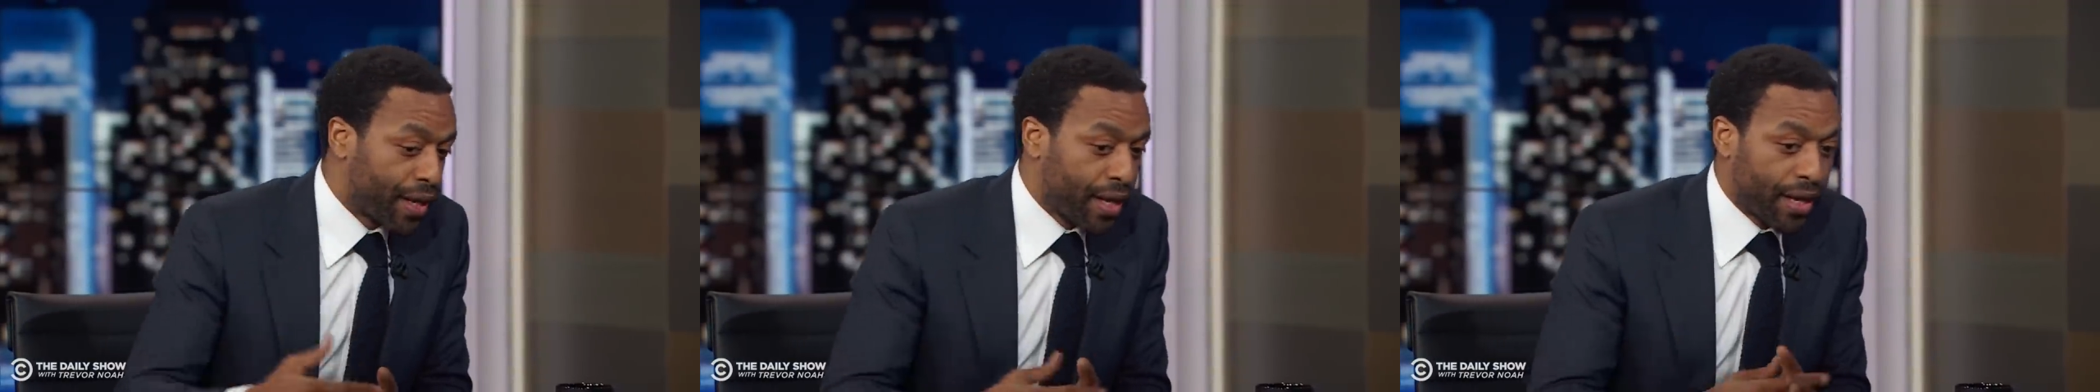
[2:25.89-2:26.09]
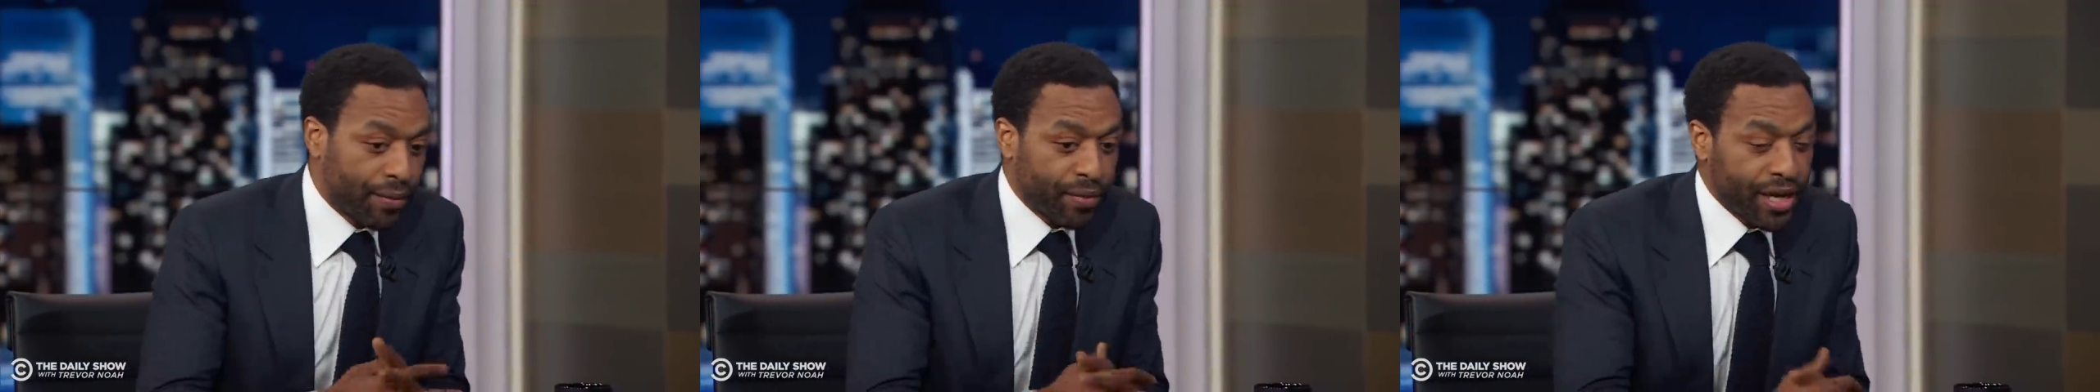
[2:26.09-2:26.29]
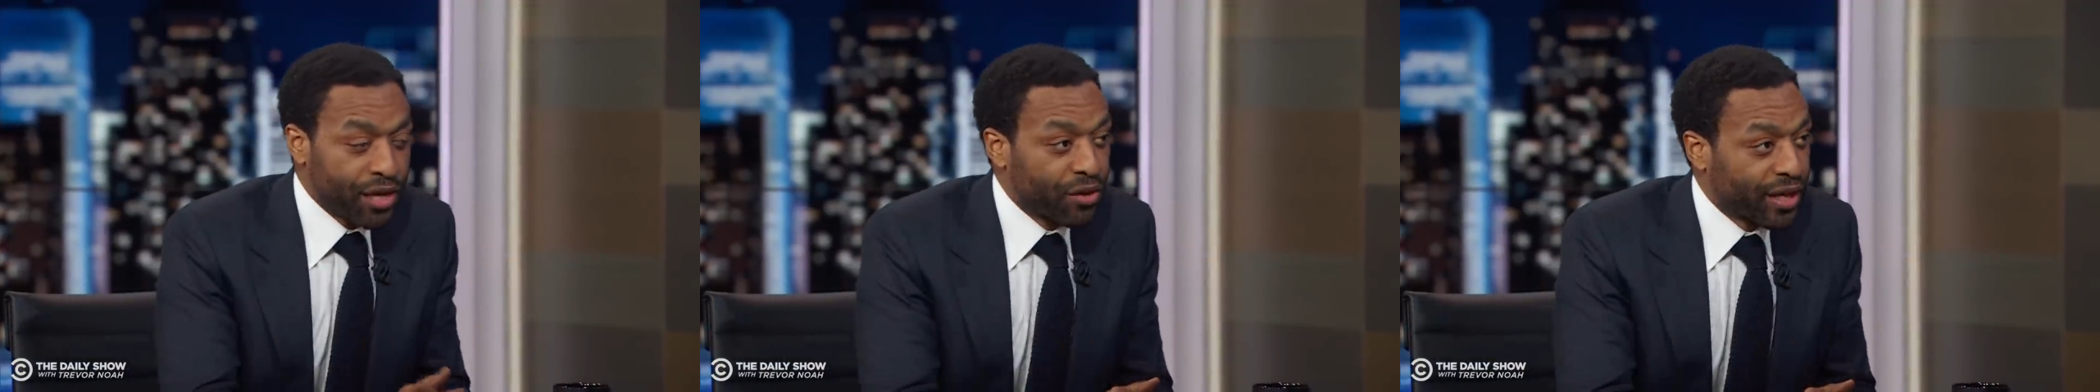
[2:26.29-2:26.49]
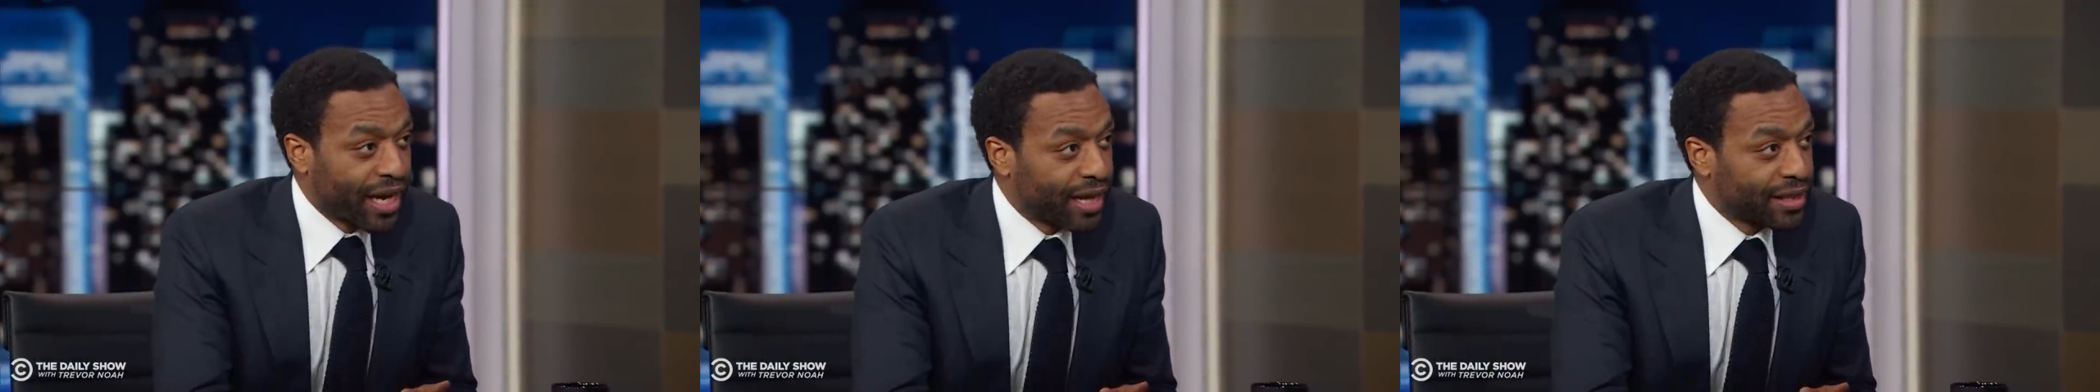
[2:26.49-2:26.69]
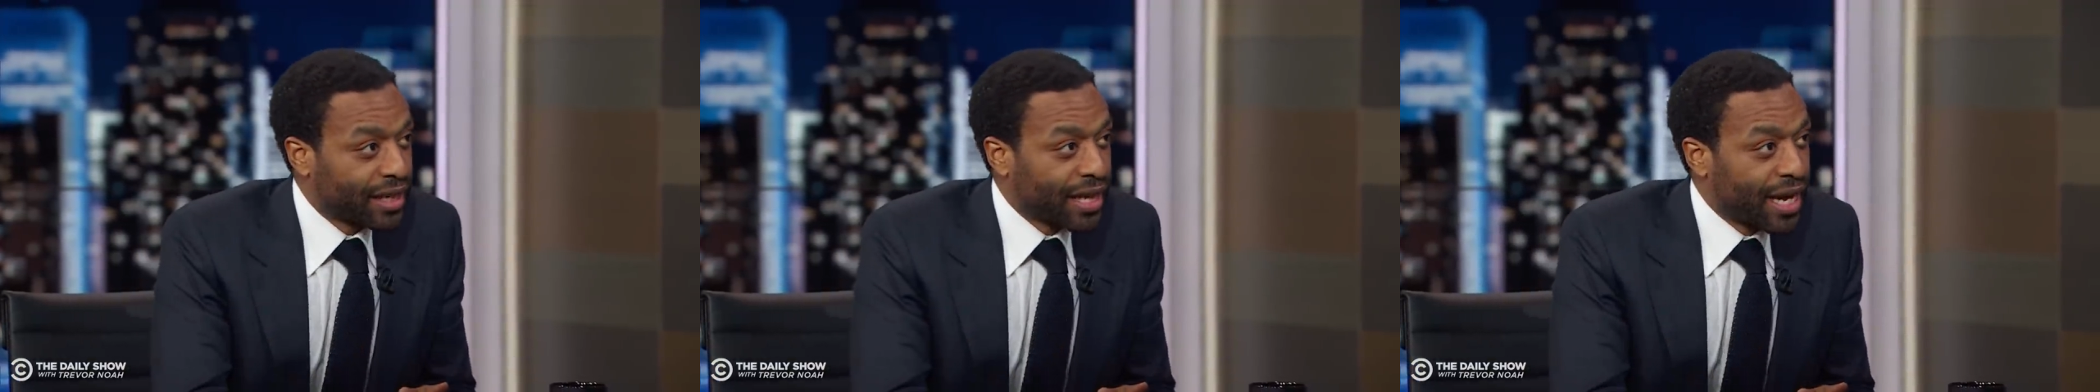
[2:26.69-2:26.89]
um,
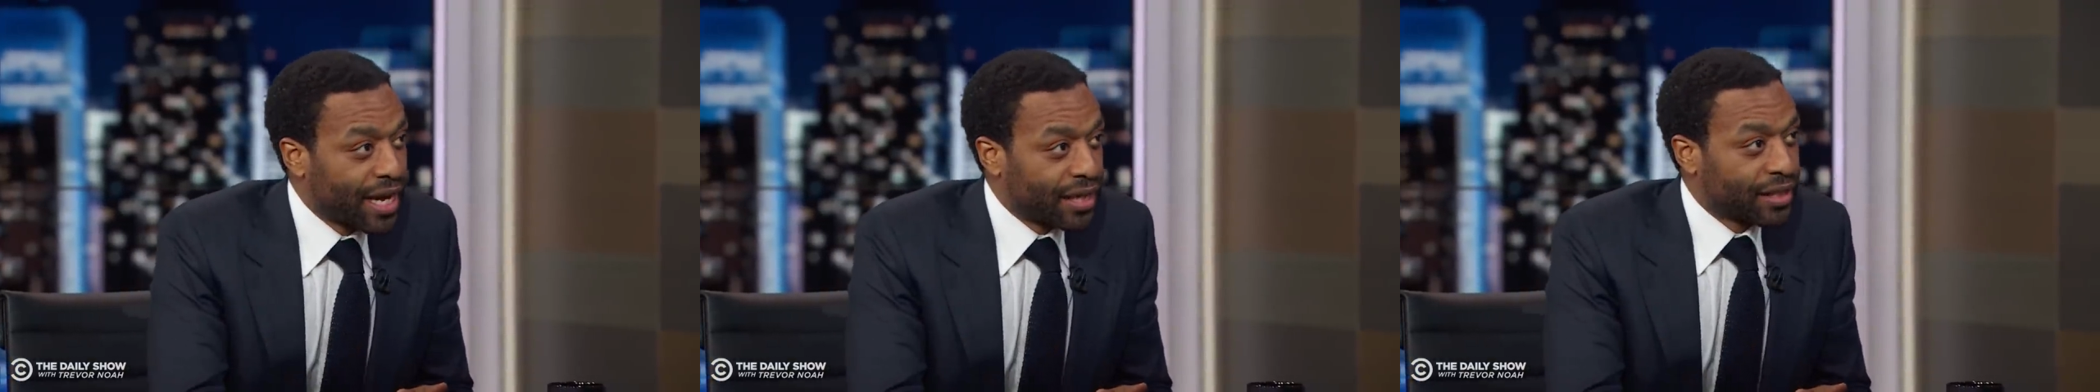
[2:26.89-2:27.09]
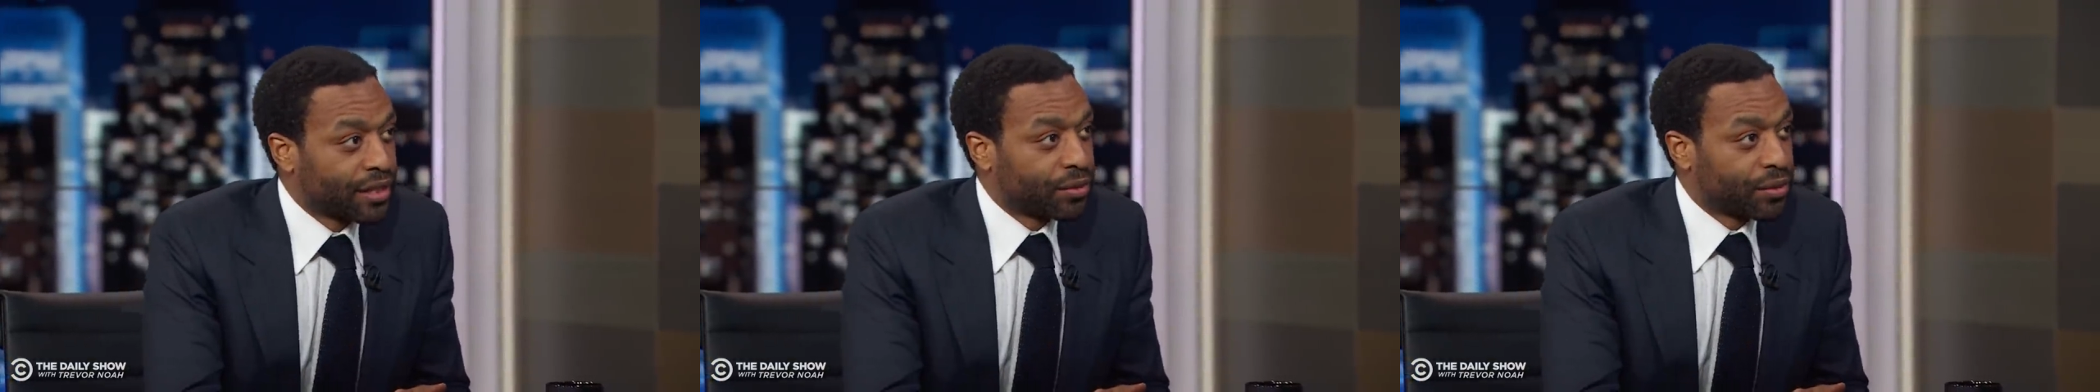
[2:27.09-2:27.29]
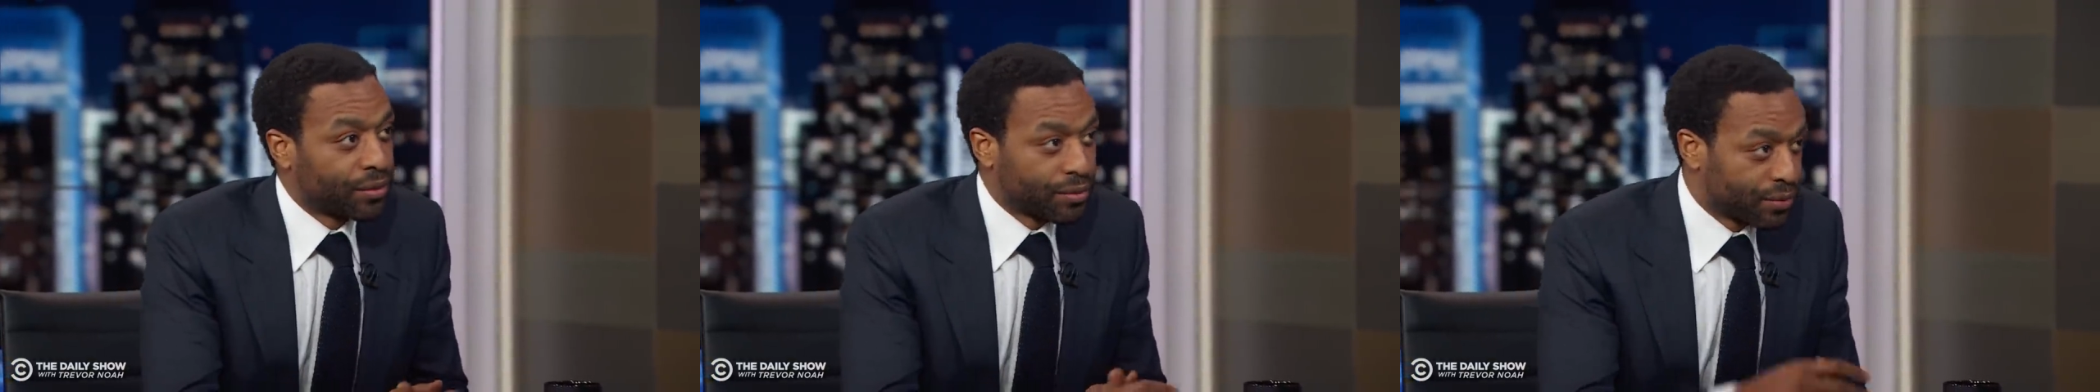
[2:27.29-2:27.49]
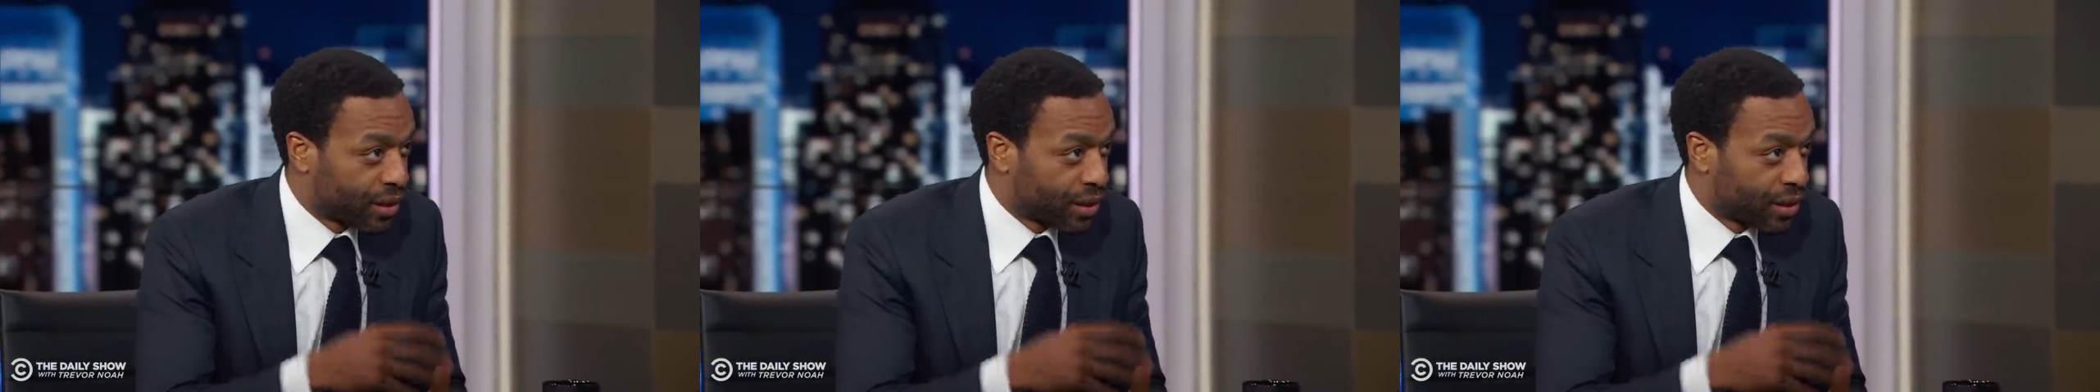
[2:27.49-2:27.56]
irrigate the land, that will,